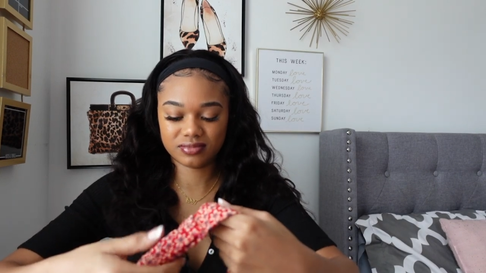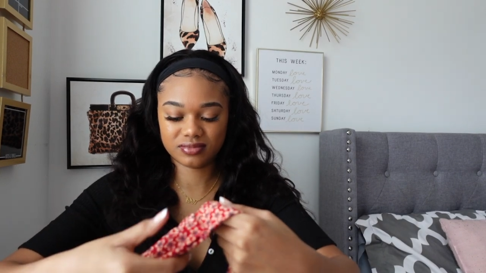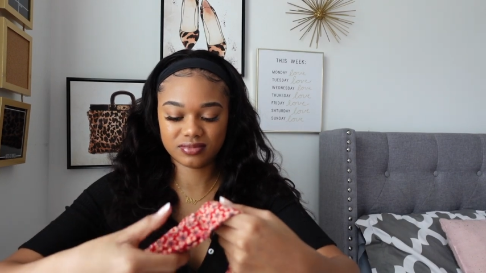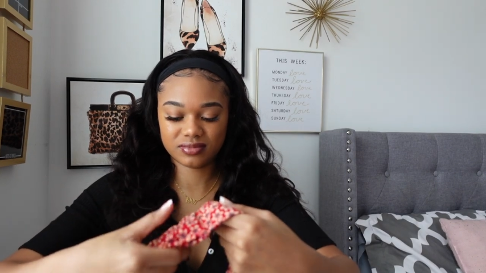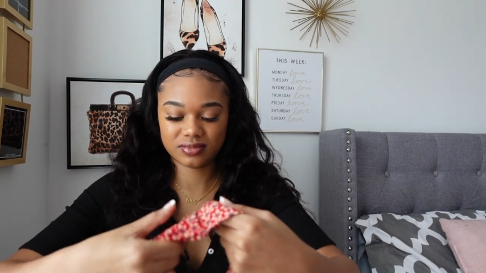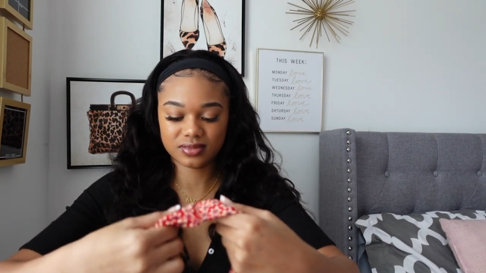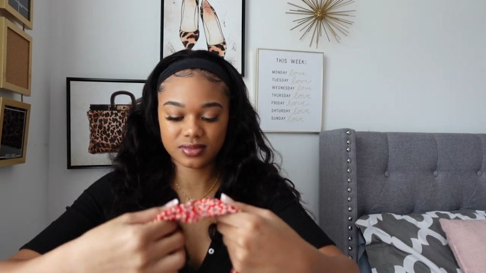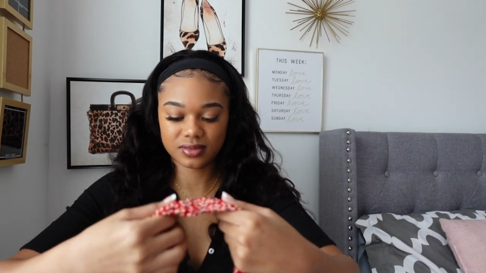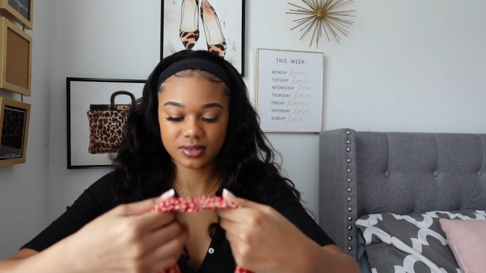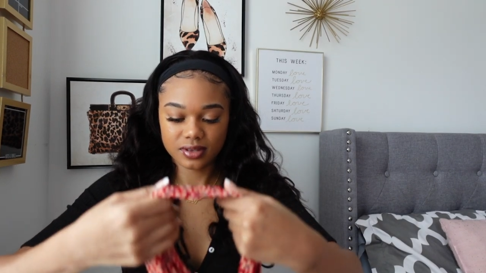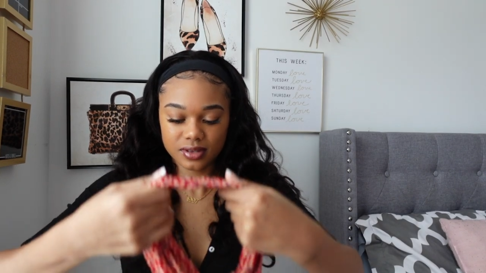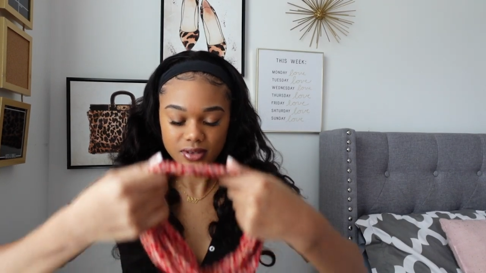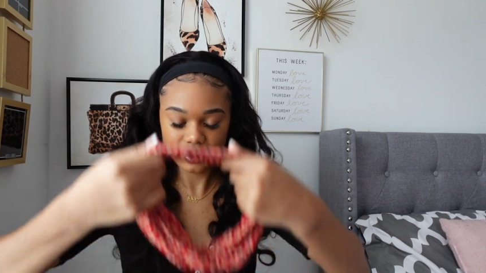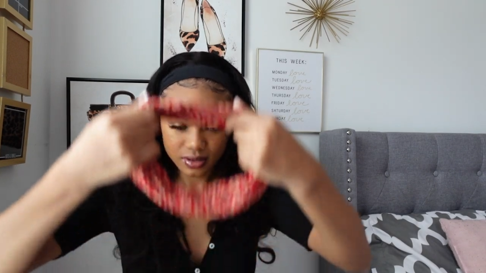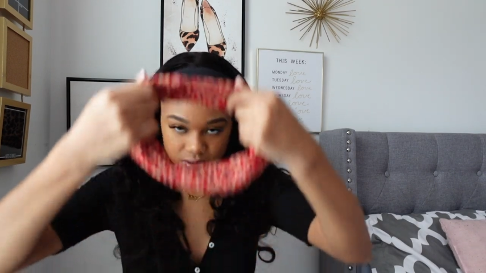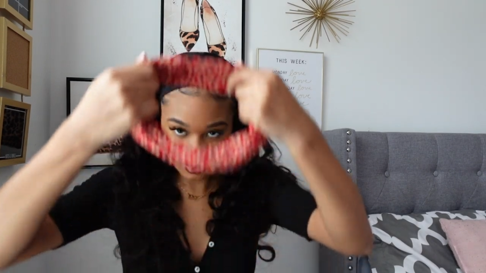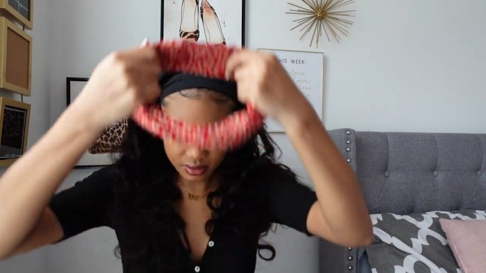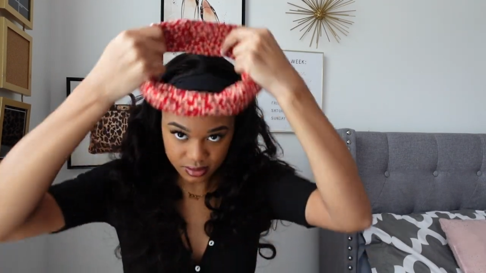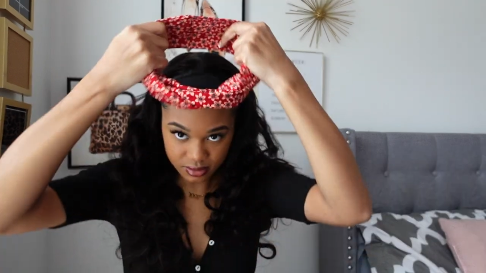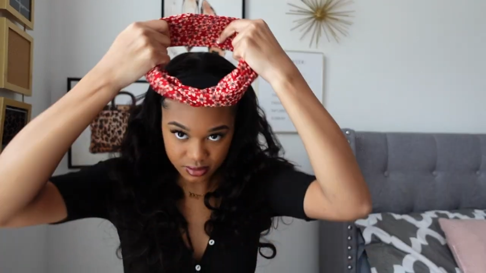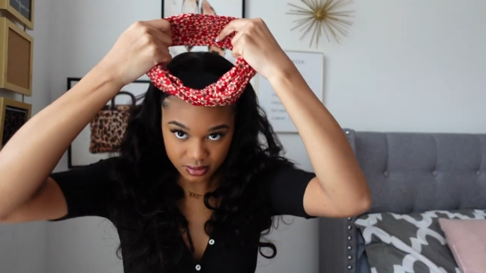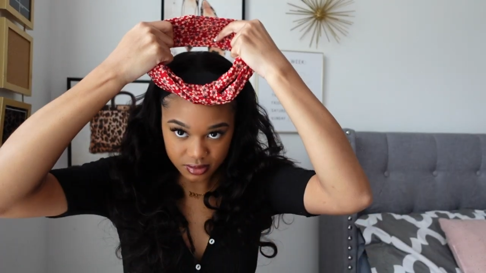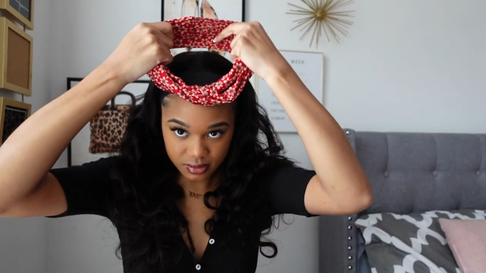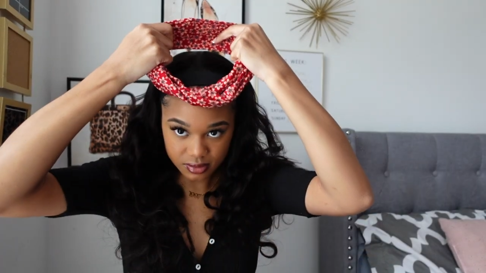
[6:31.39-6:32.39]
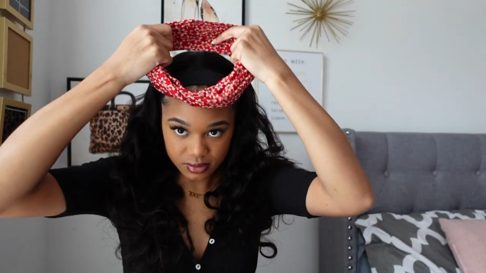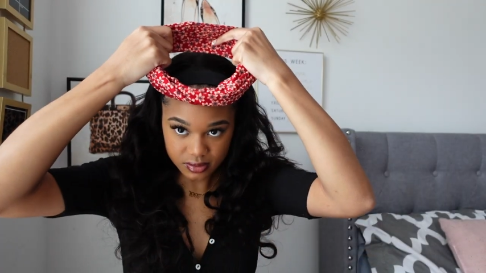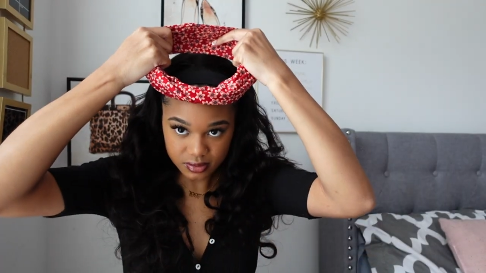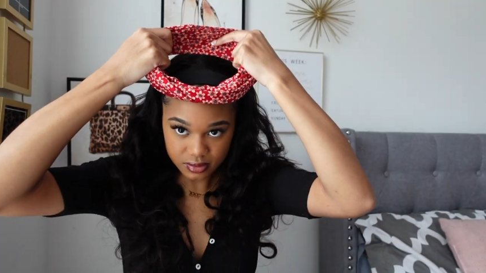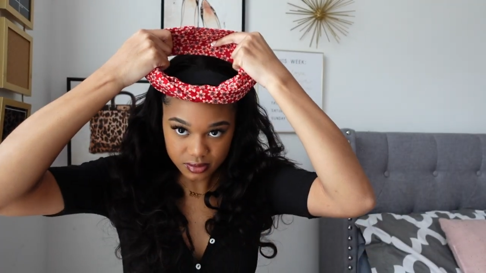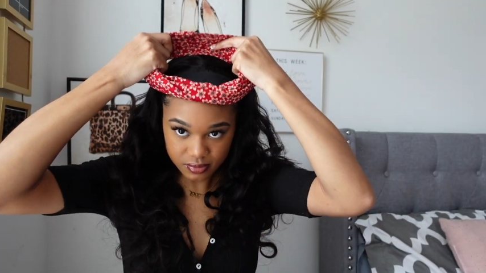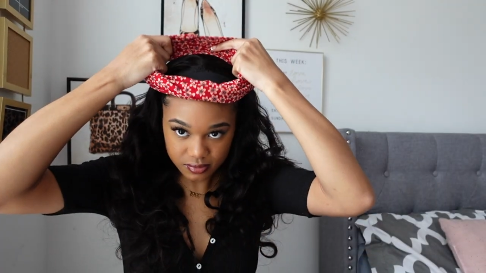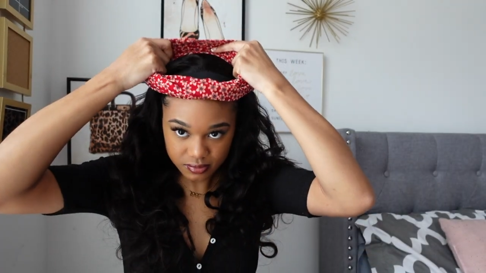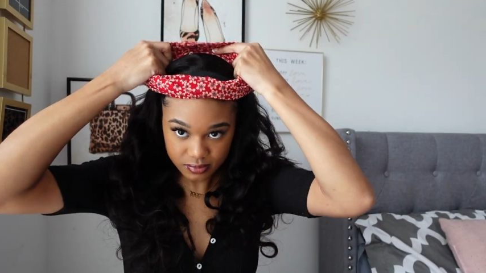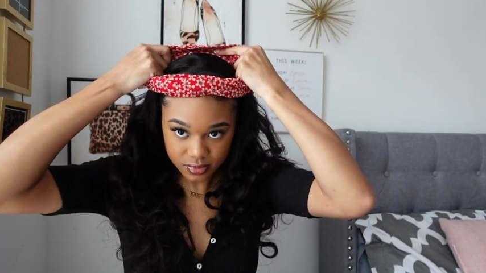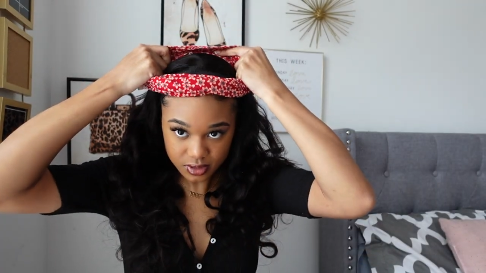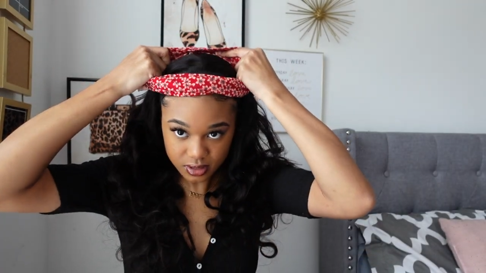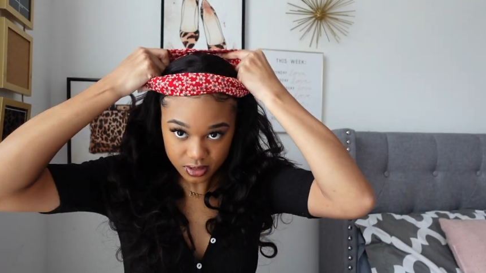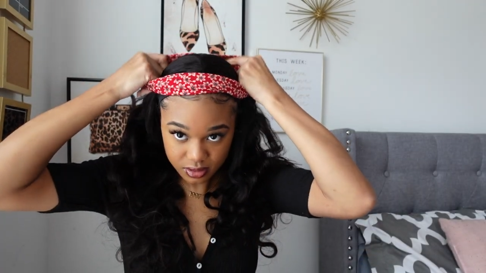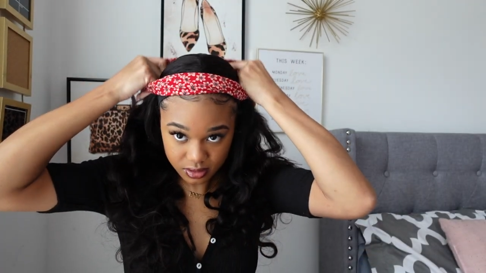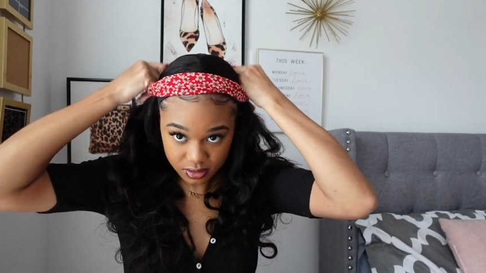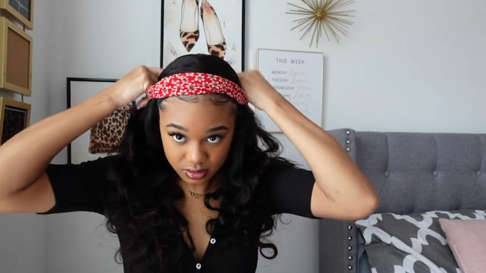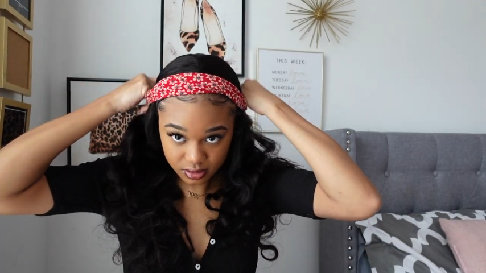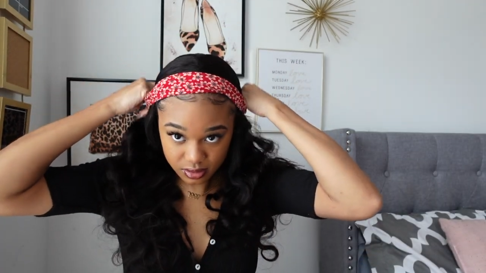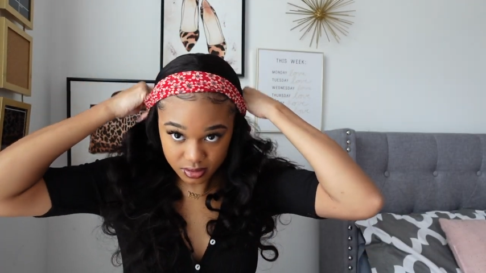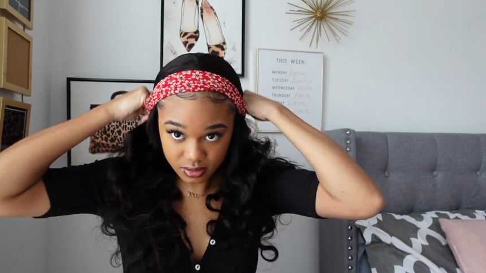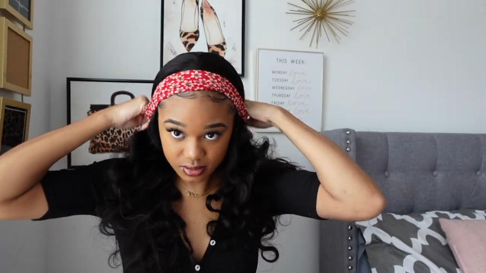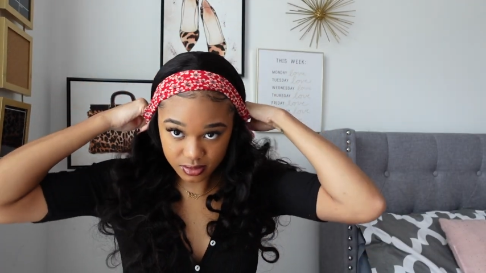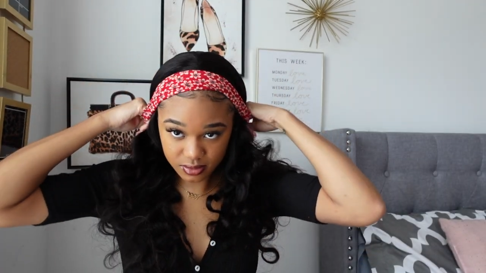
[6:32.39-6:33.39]

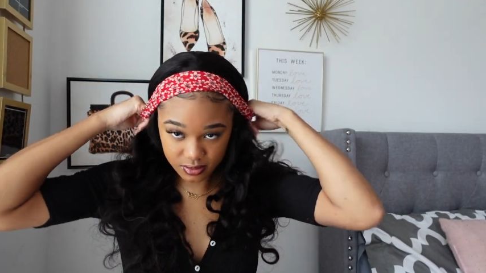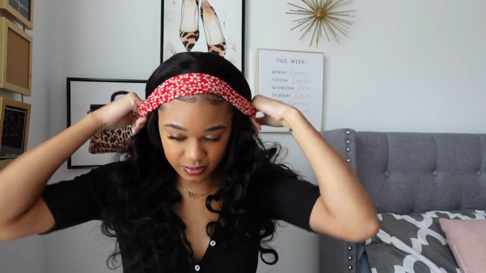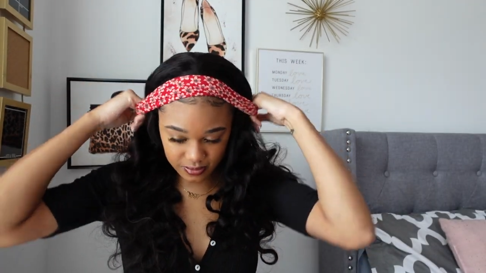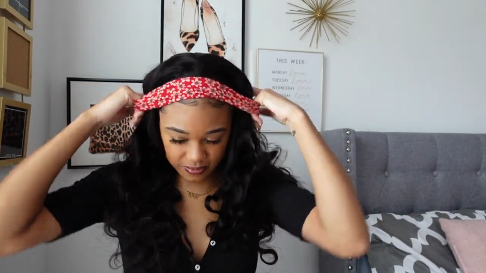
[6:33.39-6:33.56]
Nothing is said.